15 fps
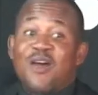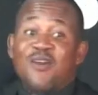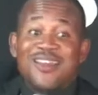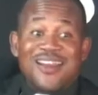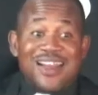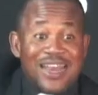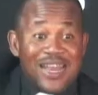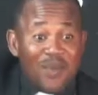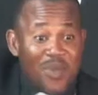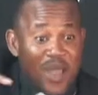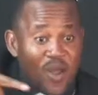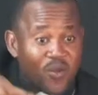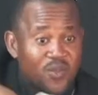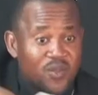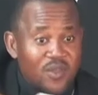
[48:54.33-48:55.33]
the
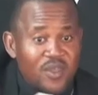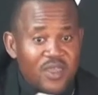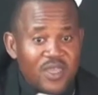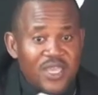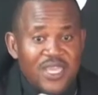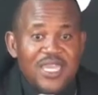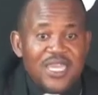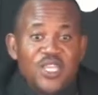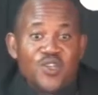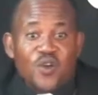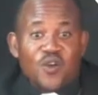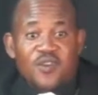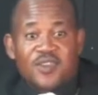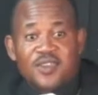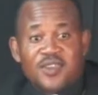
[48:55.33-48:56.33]
roundabout, he
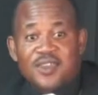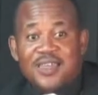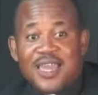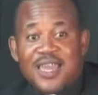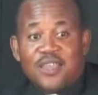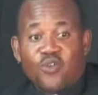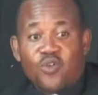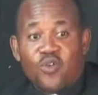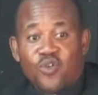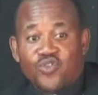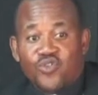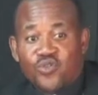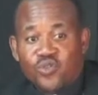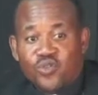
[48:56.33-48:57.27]
just decided to go through